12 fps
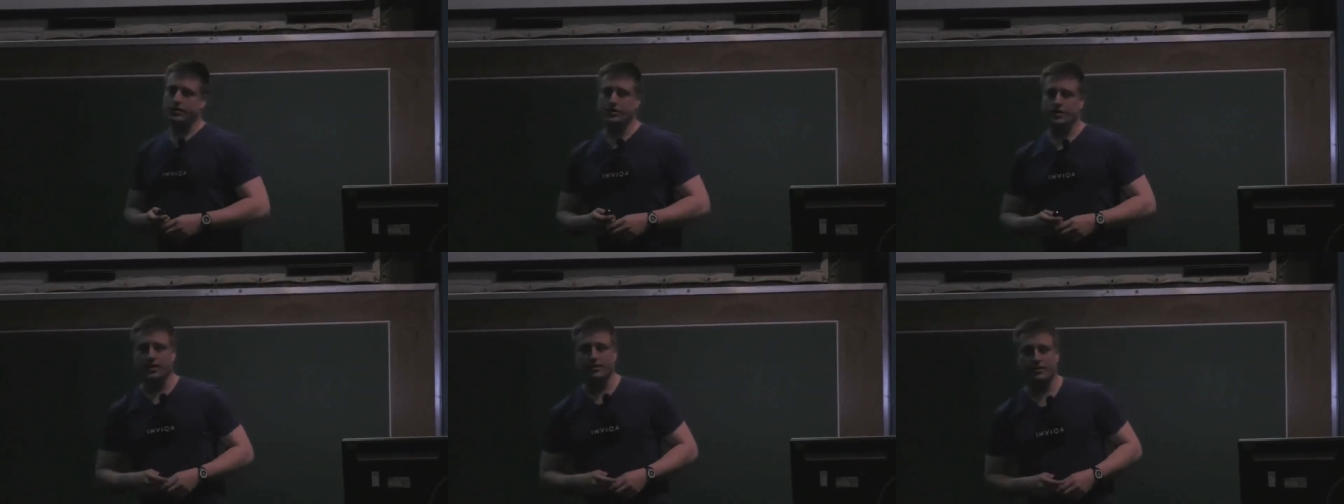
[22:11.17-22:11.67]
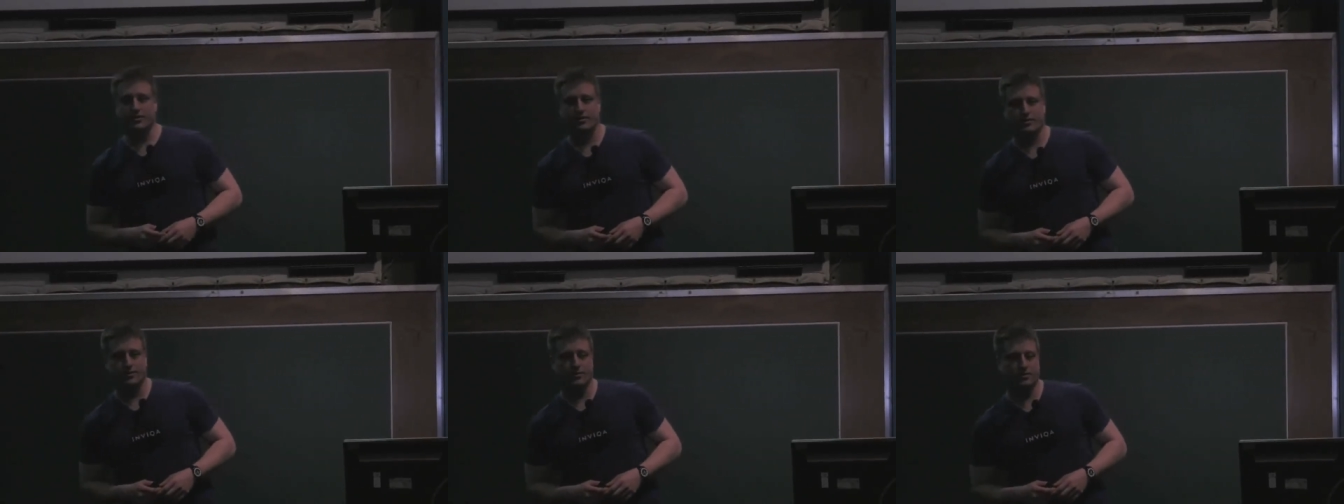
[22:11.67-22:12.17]

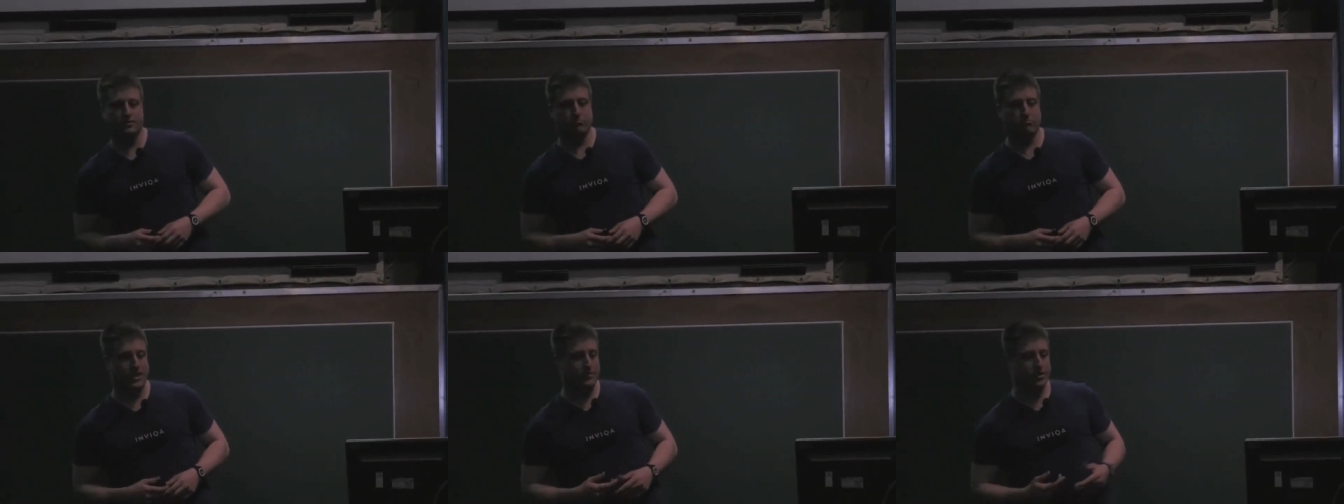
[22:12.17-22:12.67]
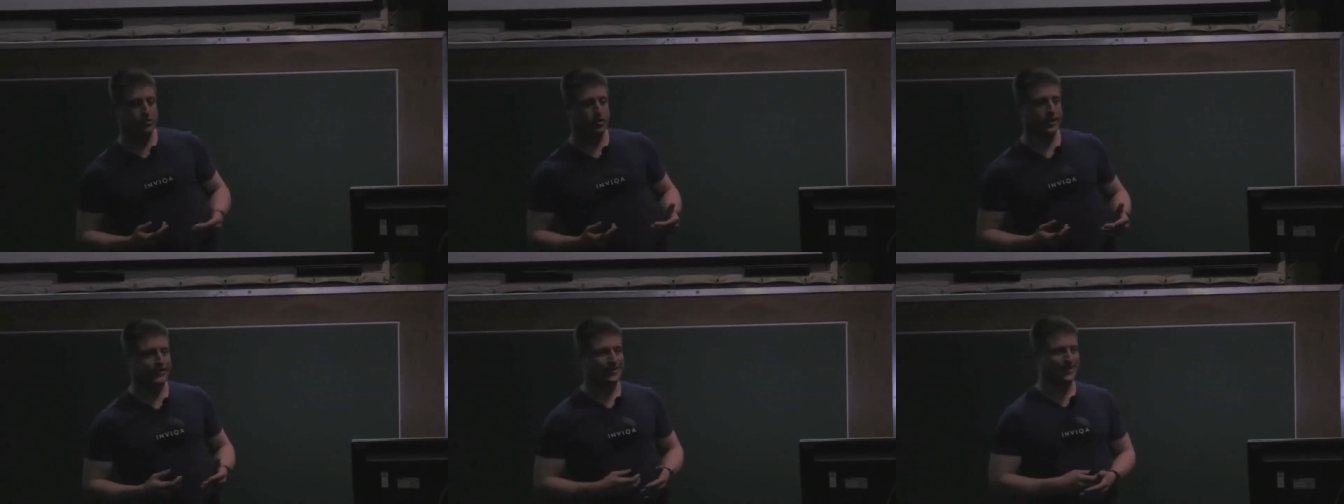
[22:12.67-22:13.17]
suggests maybe
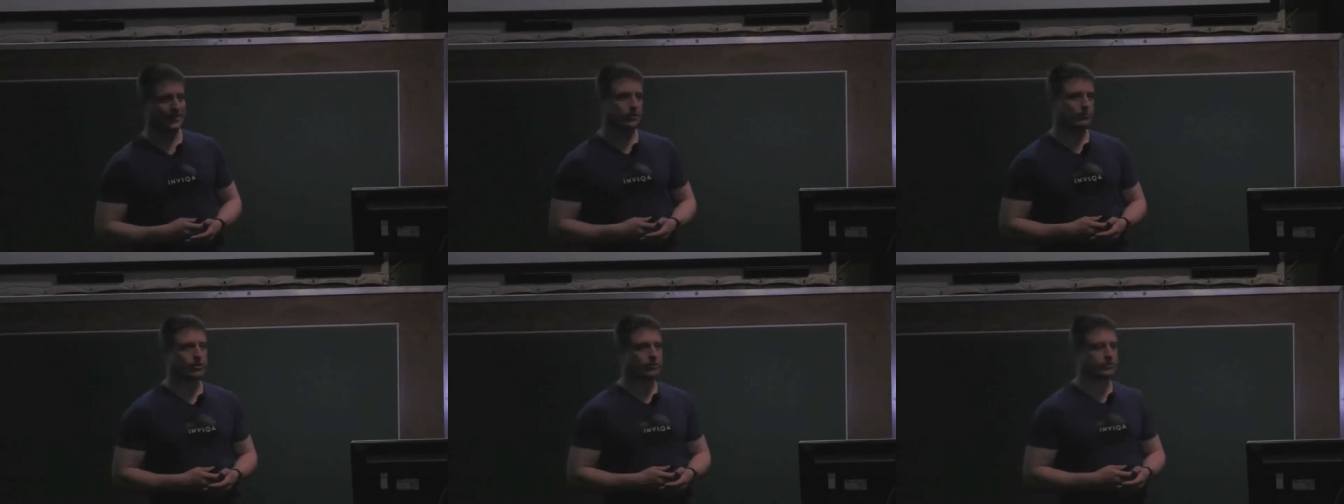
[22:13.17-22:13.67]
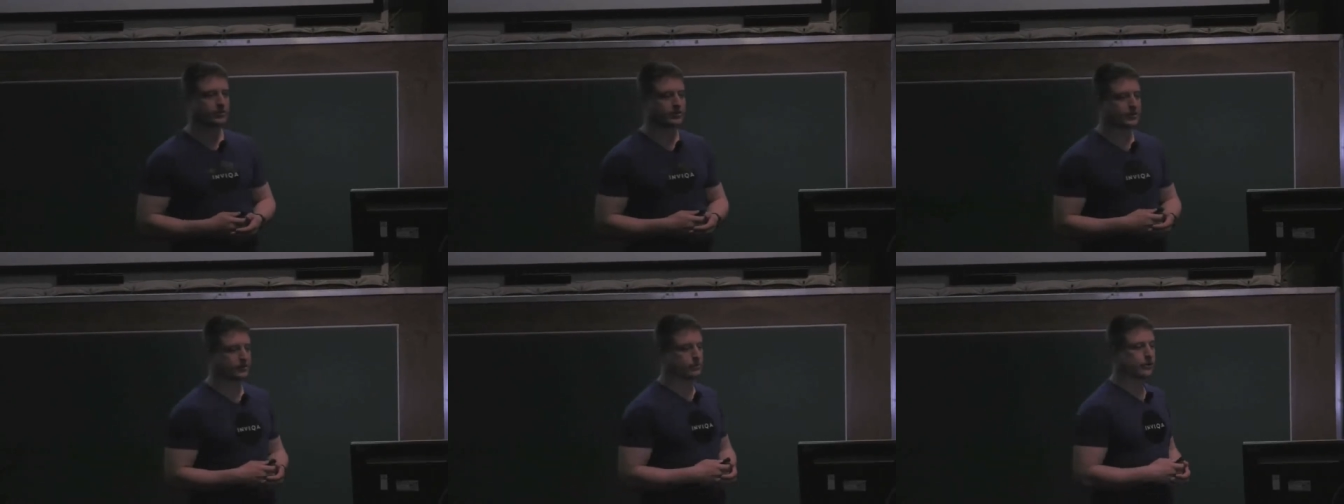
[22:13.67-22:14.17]
creating a new branch at
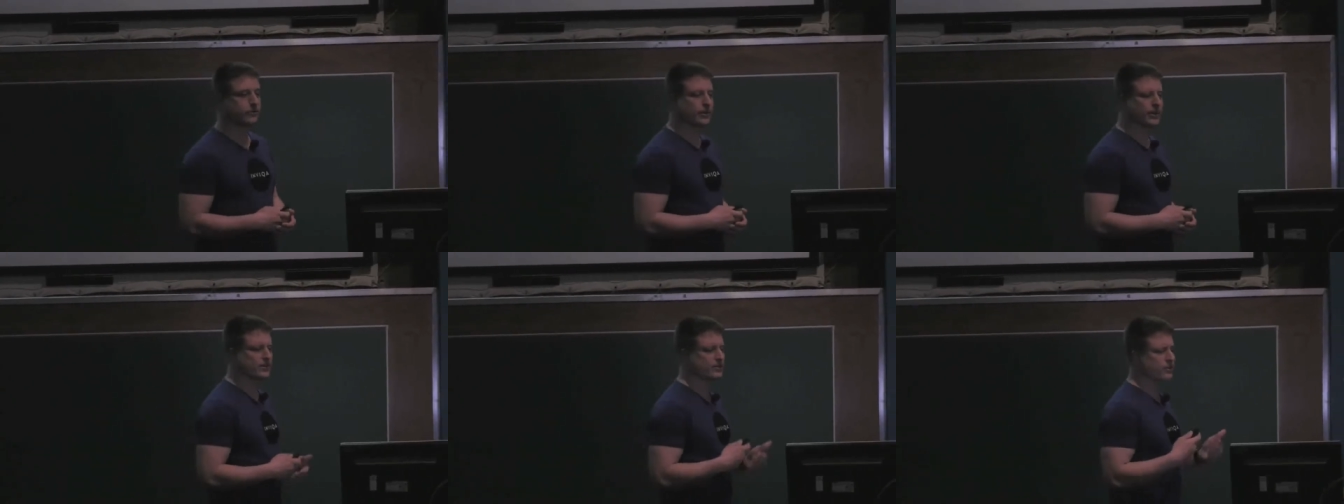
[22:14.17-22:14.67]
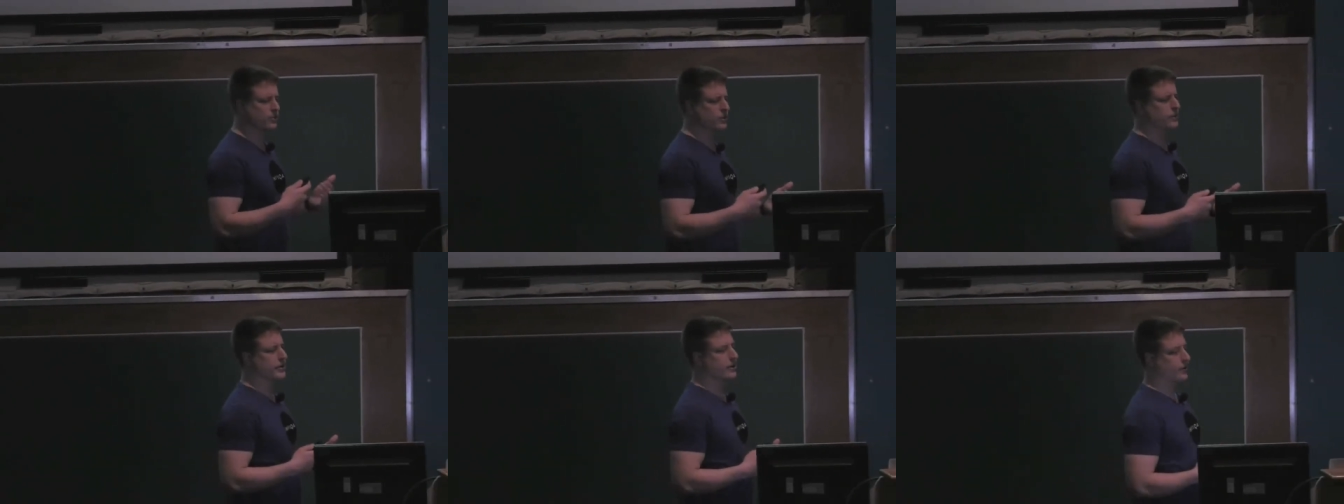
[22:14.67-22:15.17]
this point, but that's not
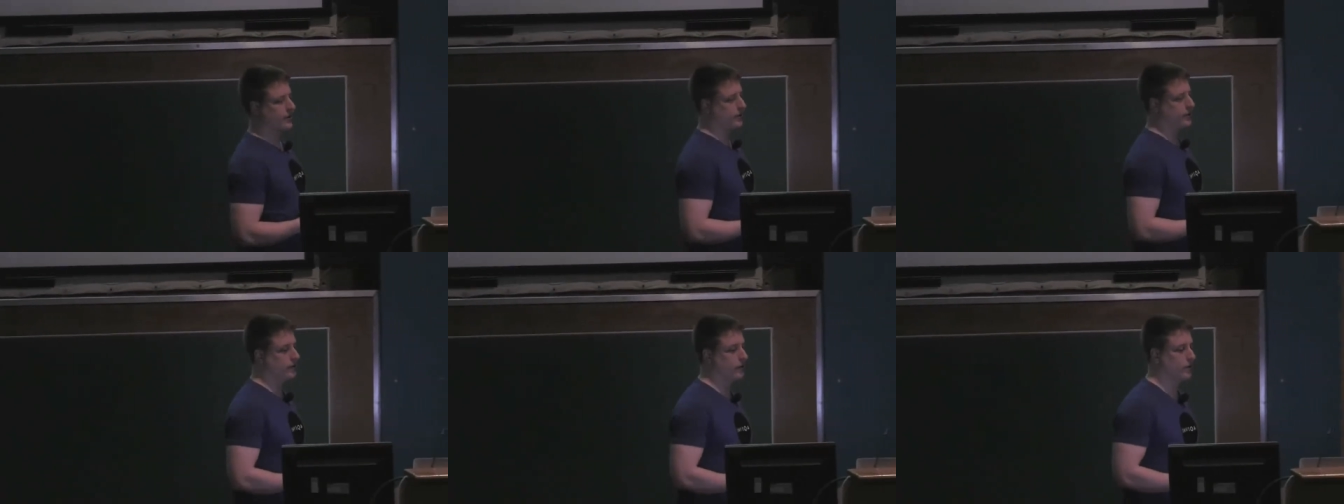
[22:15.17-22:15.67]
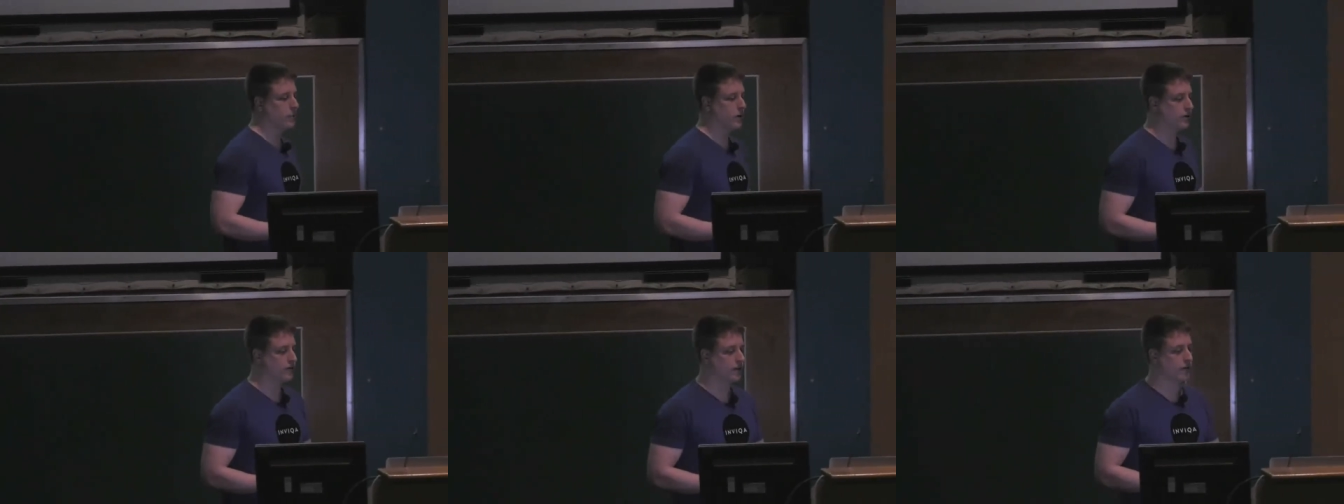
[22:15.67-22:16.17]
what we're doing. That's not the
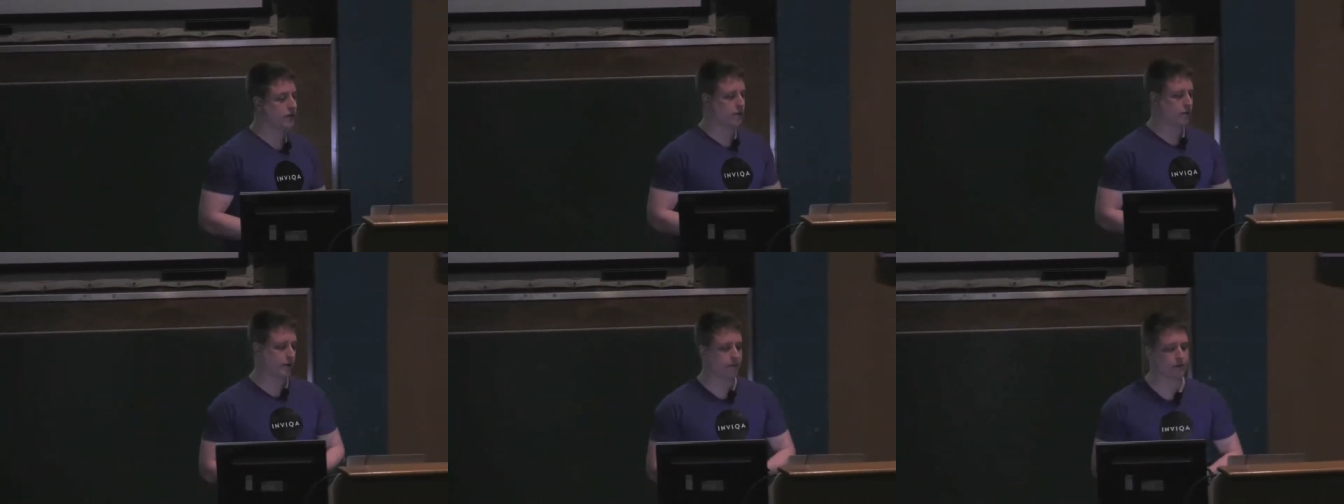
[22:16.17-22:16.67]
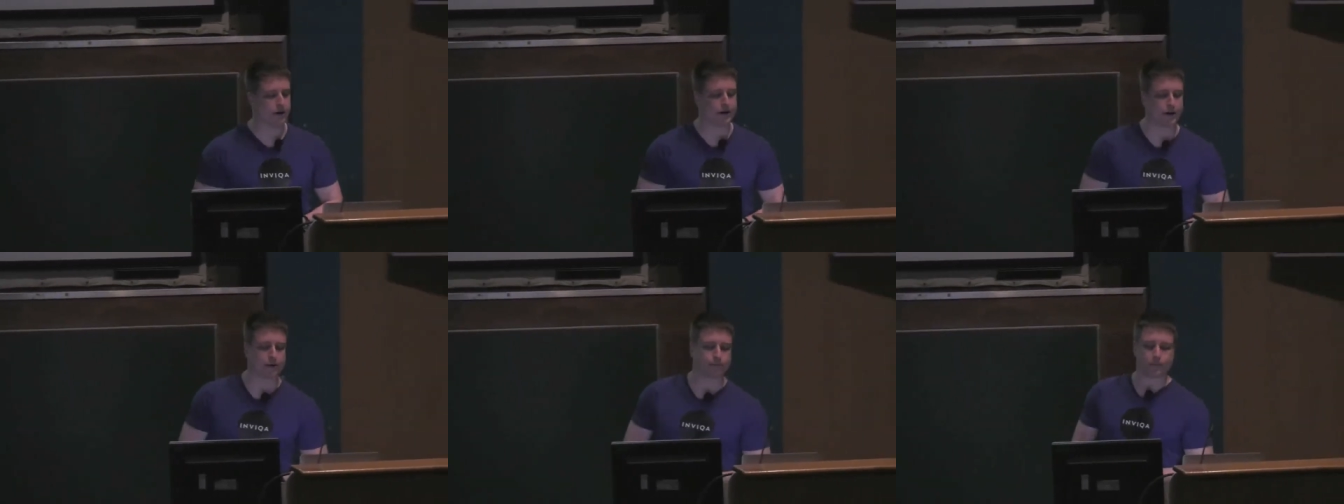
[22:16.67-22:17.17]
workflow that we're in right
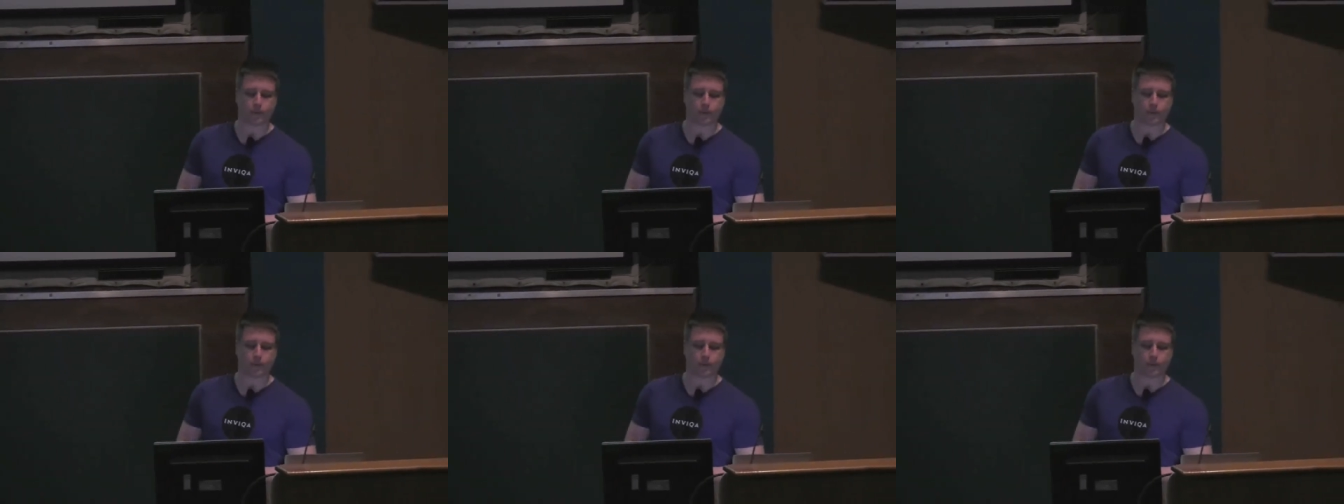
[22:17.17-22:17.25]
now.